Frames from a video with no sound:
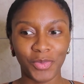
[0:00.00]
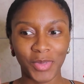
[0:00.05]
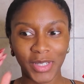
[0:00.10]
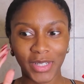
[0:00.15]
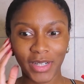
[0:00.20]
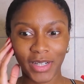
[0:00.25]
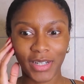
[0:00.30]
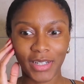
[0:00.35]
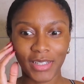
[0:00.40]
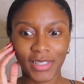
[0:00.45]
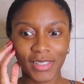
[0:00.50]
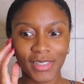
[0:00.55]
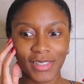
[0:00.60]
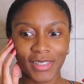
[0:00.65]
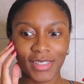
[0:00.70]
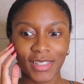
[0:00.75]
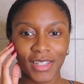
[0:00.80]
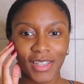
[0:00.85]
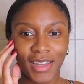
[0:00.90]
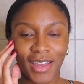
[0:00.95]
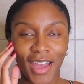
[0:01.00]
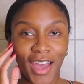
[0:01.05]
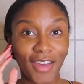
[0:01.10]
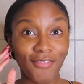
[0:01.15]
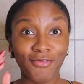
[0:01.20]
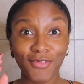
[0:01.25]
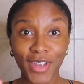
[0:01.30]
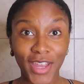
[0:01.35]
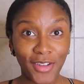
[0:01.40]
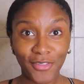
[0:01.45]
because
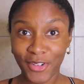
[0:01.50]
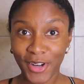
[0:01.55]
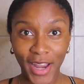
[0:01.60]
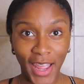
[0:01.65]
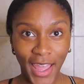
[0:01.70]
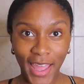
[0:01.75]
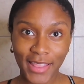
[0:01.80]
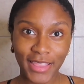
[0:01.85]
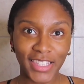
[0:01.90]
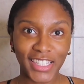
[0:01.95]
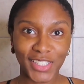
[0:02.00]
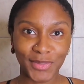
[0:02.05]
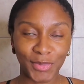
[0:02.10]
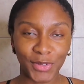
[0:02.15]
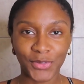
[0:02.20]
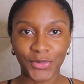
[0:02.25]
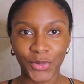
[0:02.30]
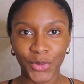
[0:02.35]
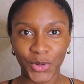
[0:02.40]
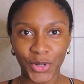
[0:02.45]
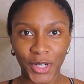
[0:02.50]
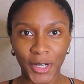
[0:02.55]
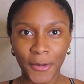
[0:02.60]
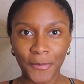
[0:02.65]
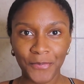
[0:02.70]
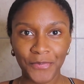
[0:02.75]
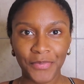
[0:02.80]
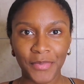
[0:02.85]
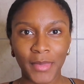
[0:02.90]
I've never had this before.